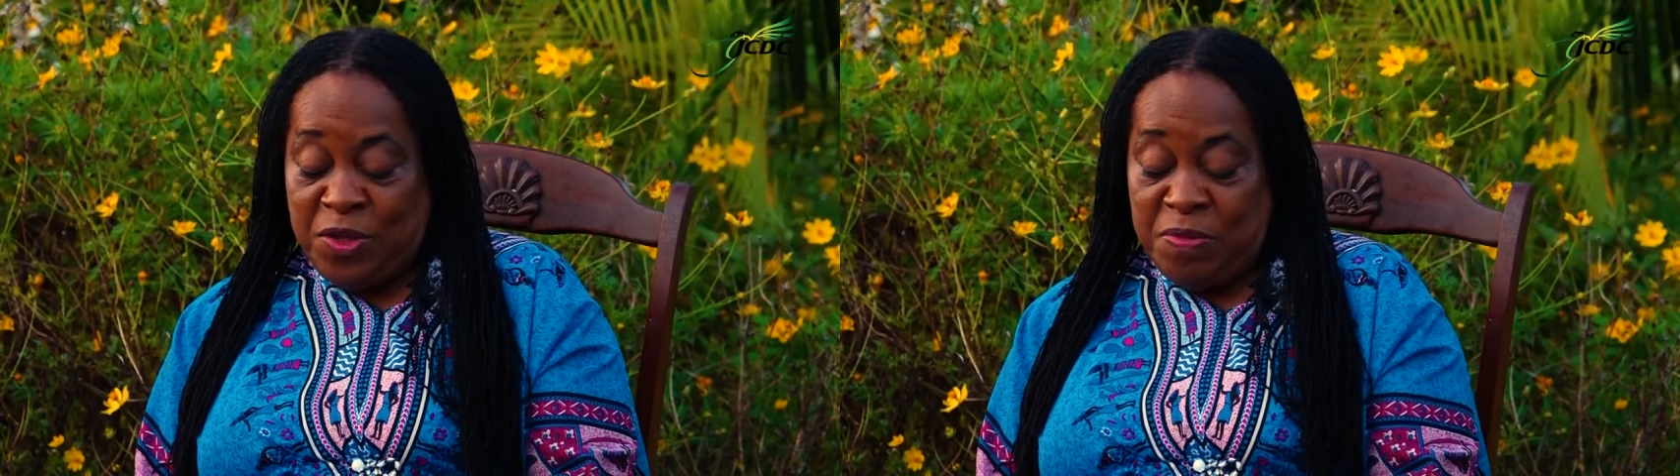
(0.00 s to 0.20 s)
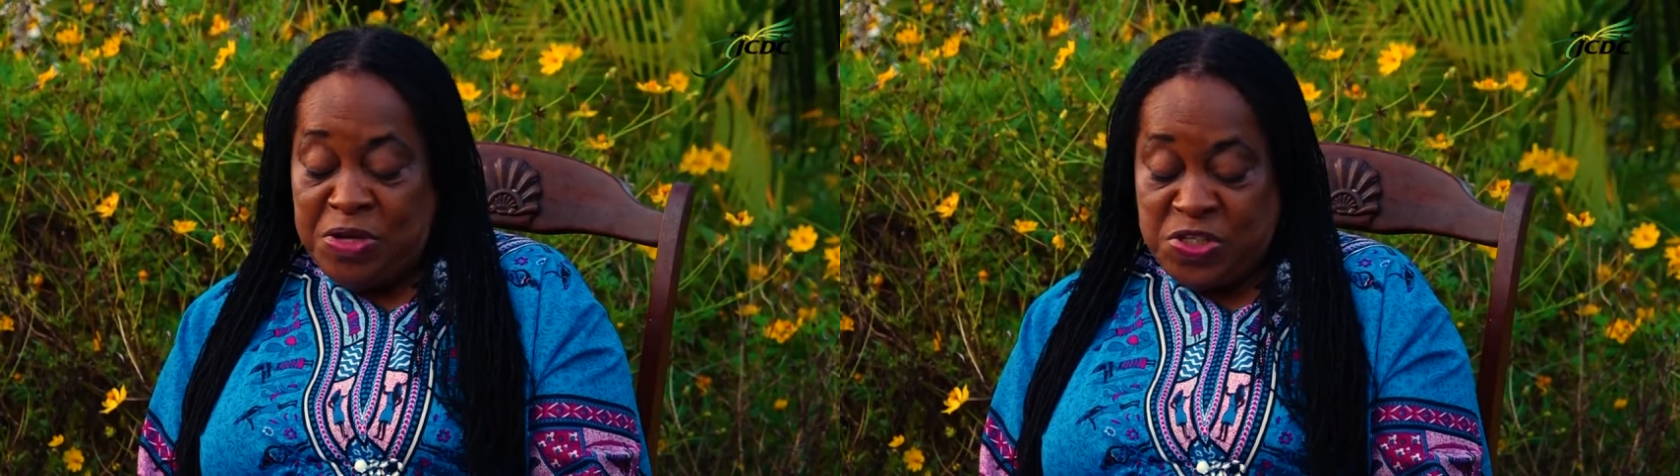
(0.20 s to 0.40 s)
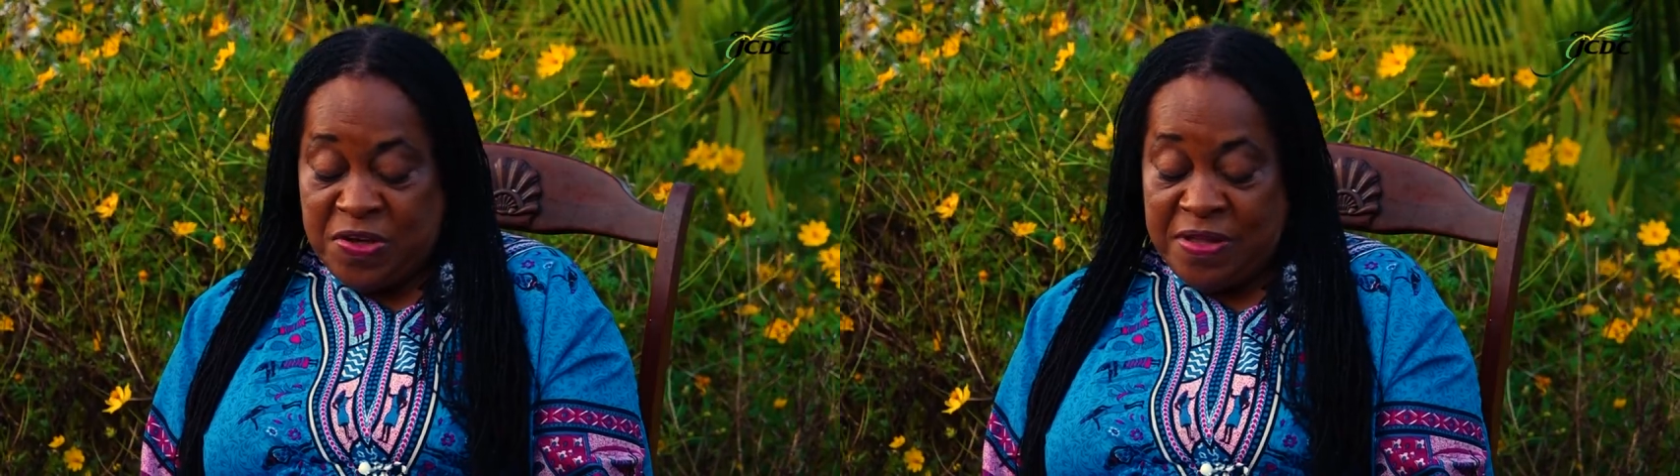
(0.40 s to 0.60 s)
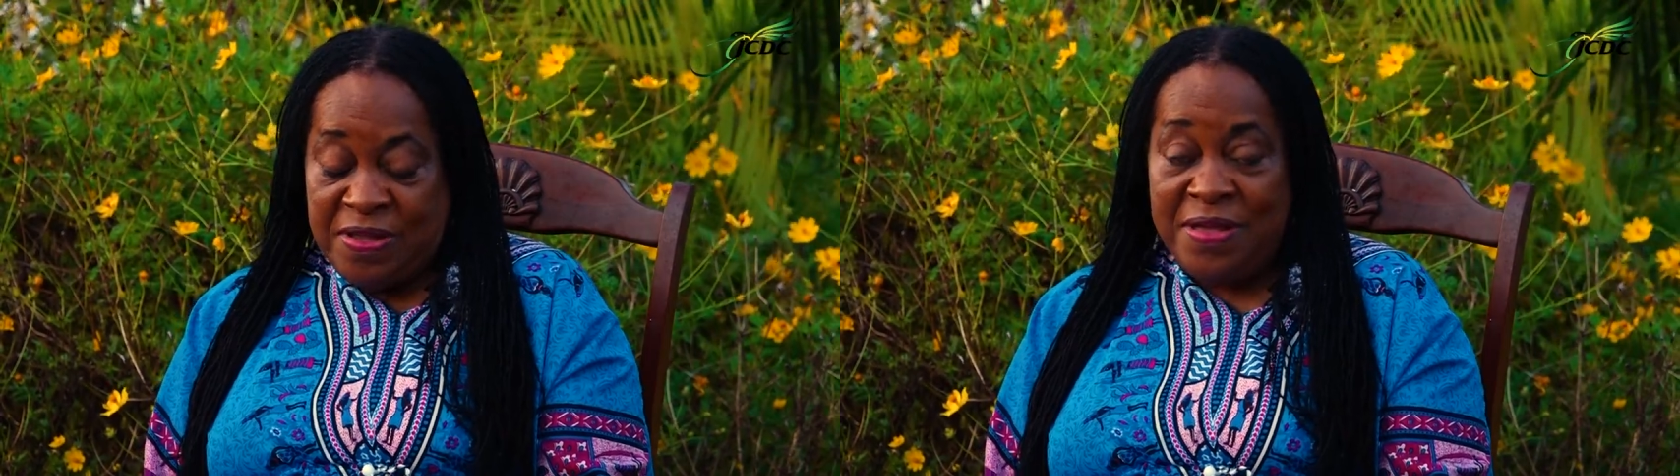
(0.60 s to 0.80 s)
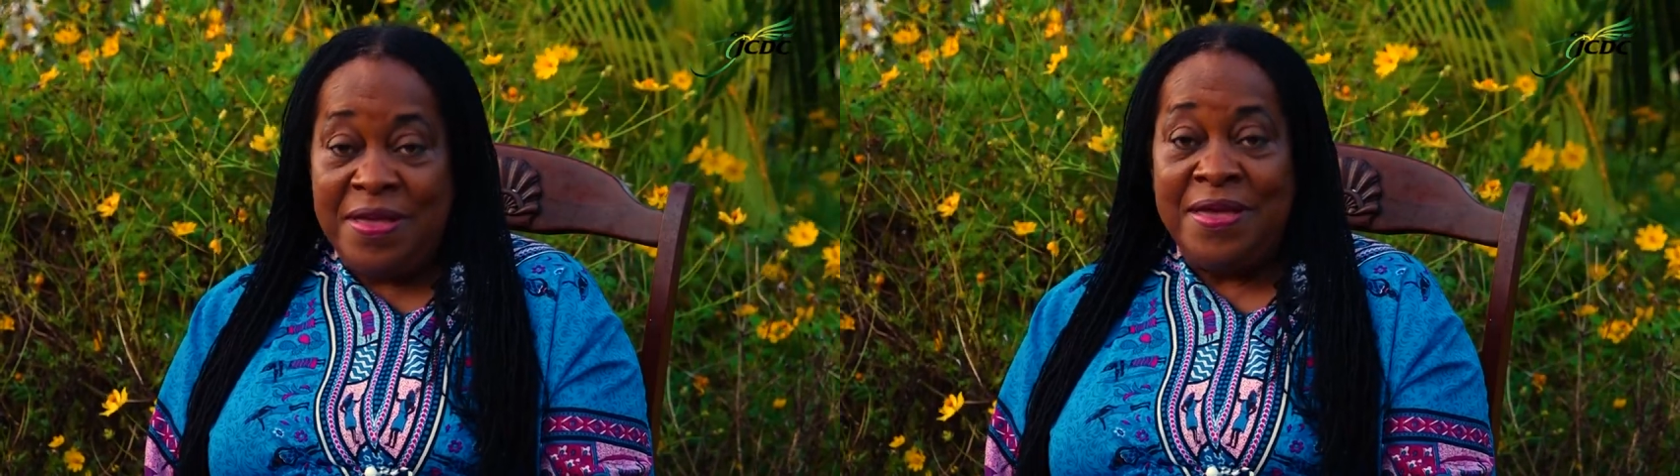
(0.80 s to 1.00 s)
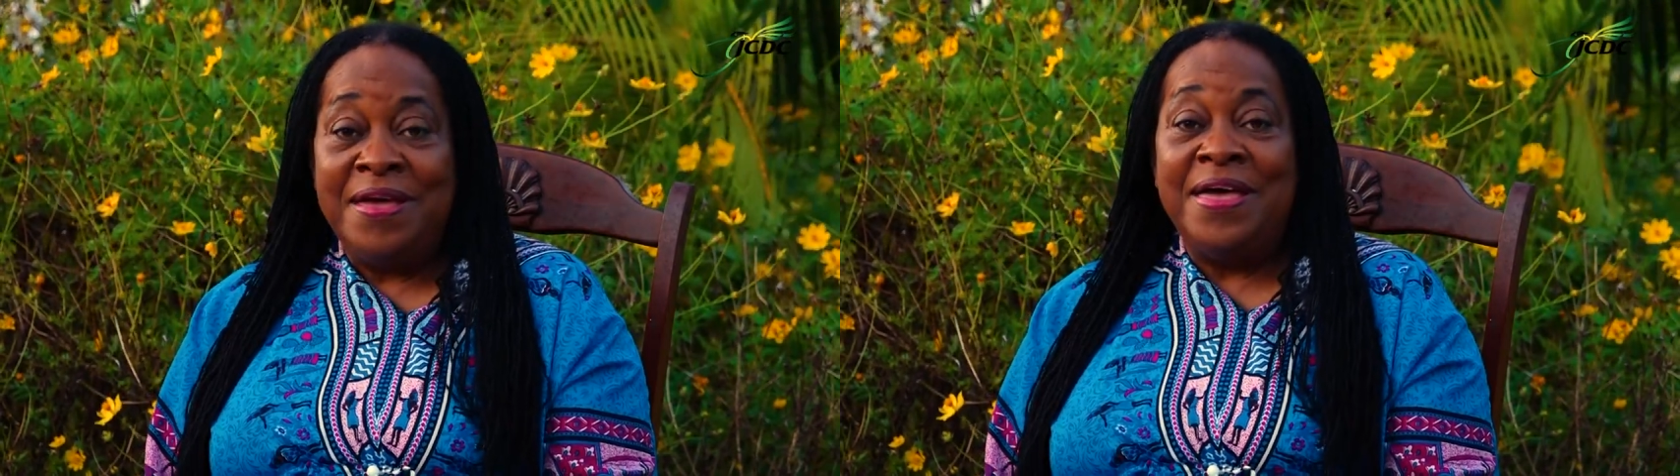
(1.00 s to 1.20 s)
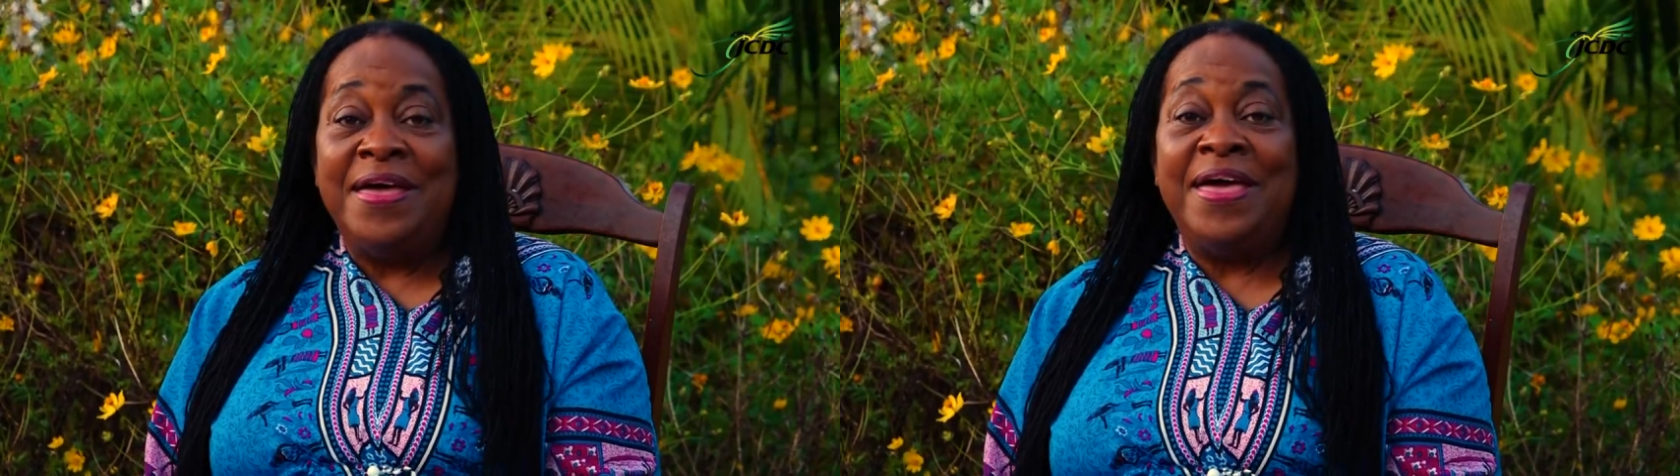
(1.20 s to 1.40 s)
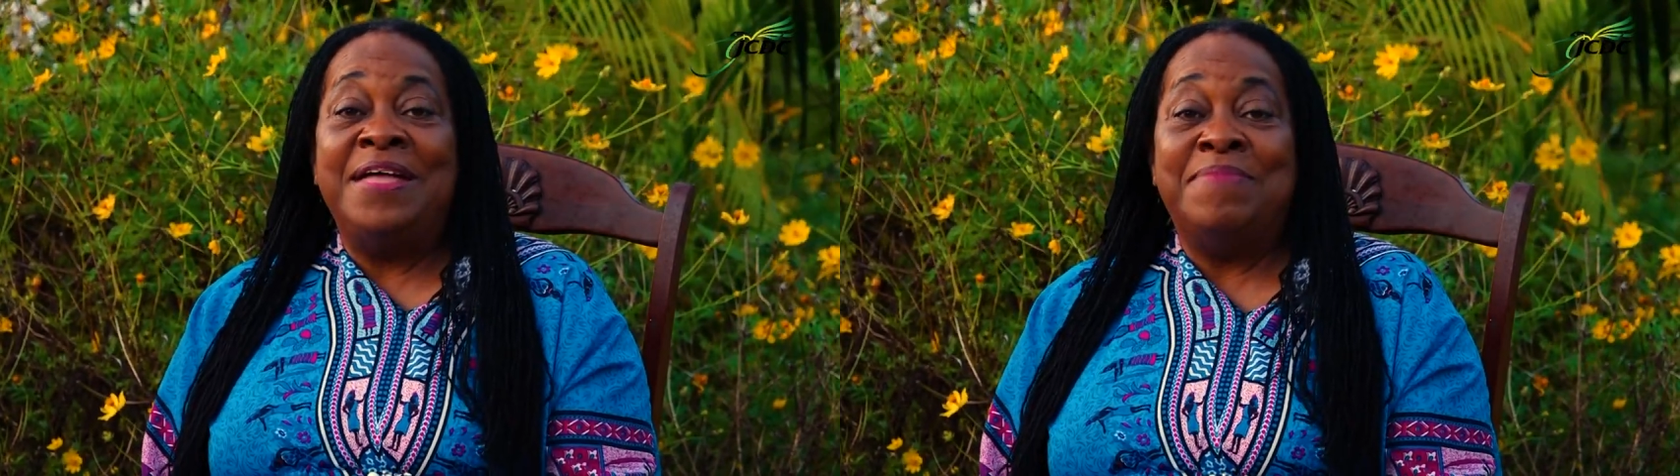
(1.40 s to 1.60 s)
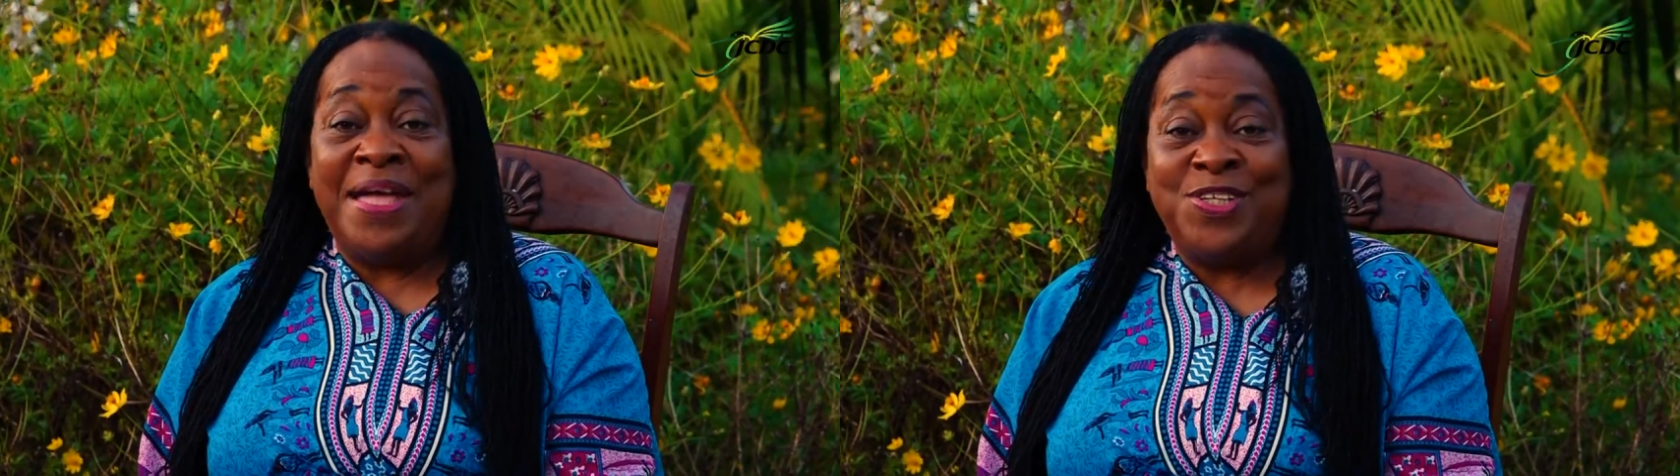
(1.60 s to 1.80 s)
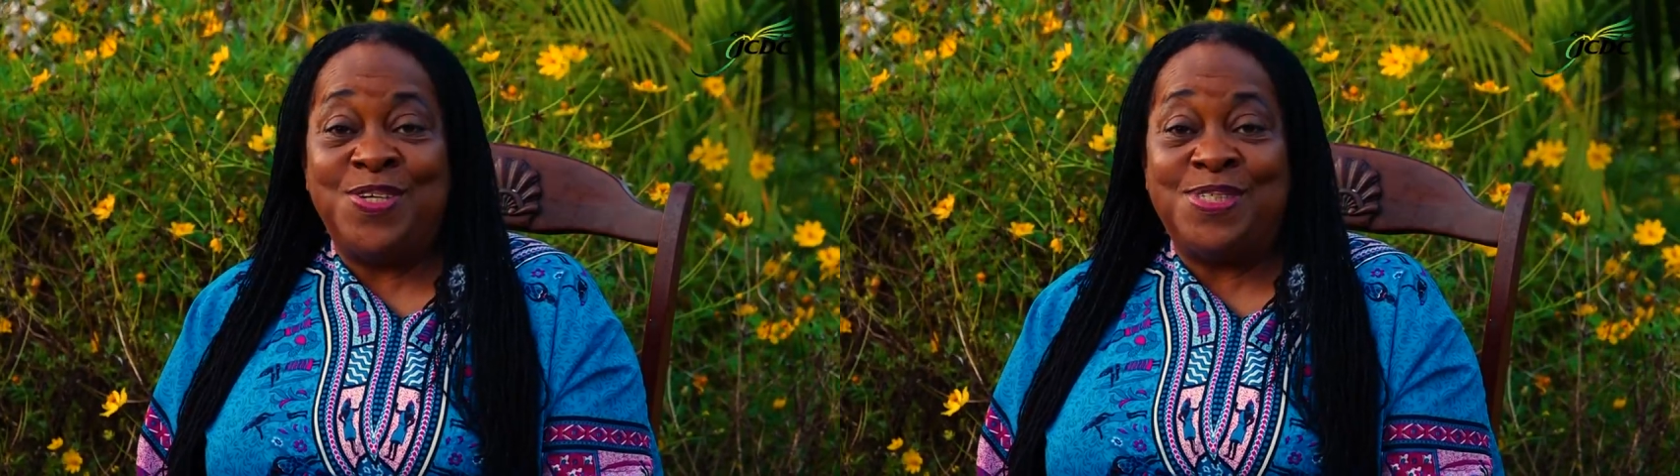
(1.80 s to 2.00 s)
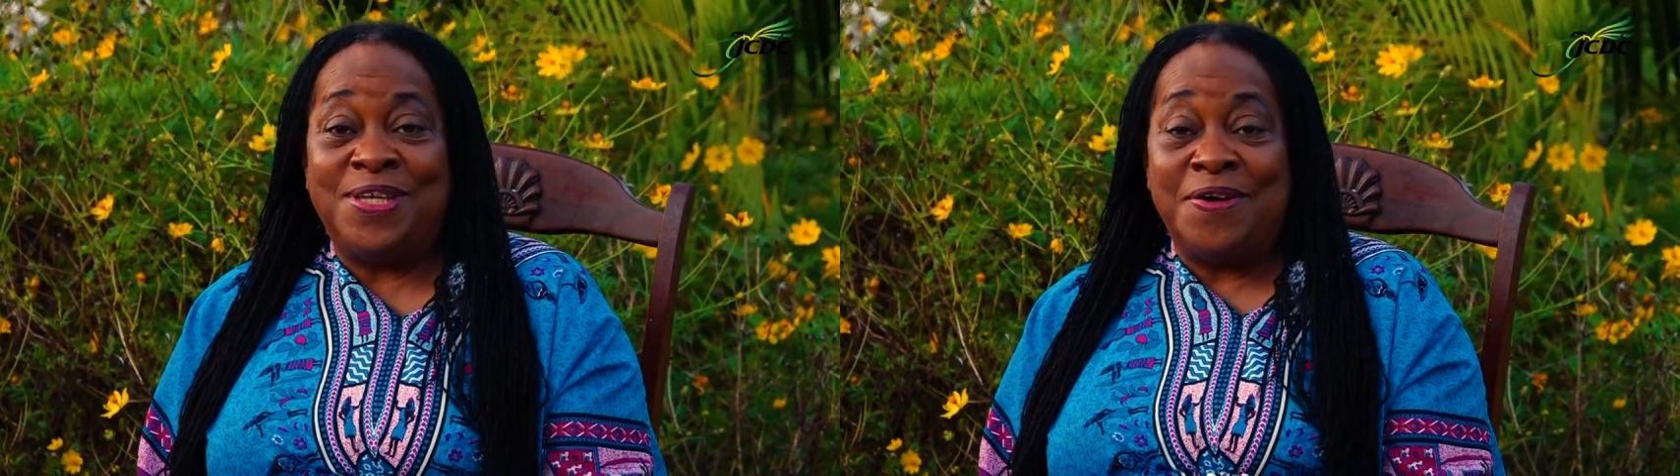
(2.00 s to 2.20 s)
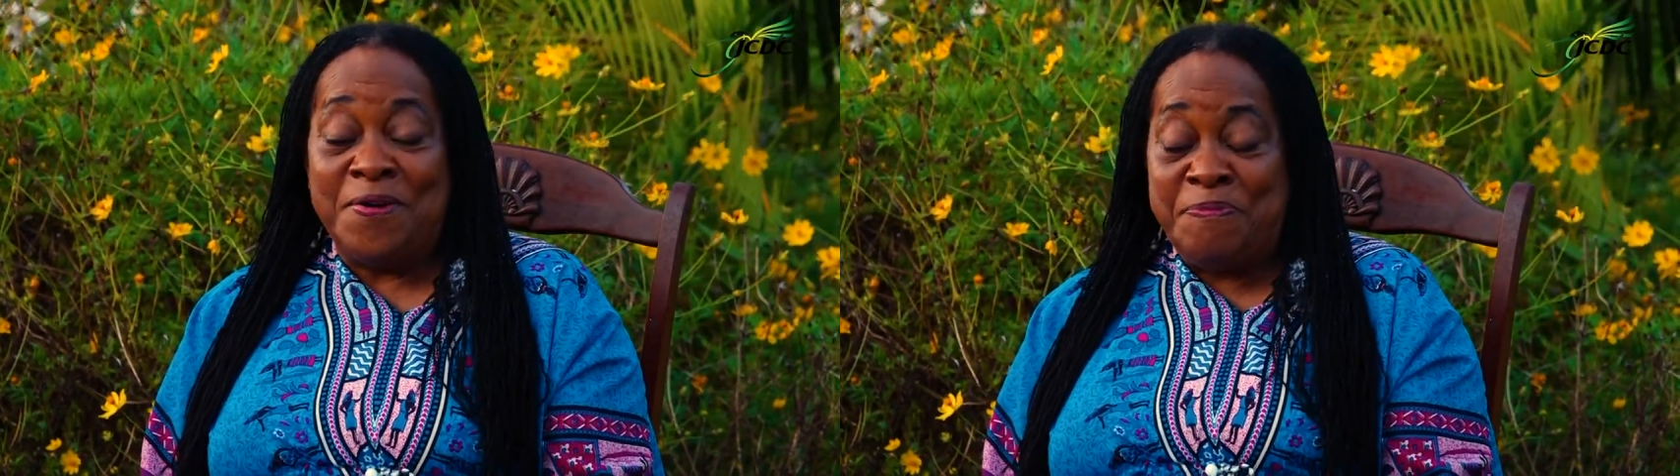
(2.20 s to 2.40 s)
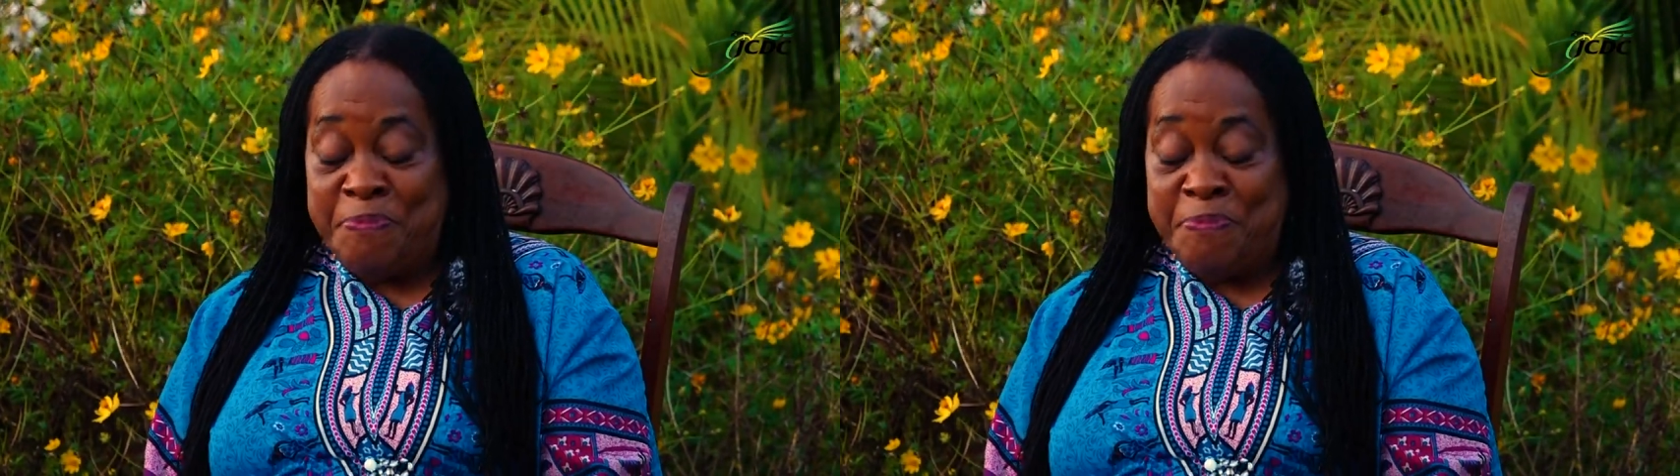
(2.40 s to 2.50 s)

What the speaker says: Commission in Manchester.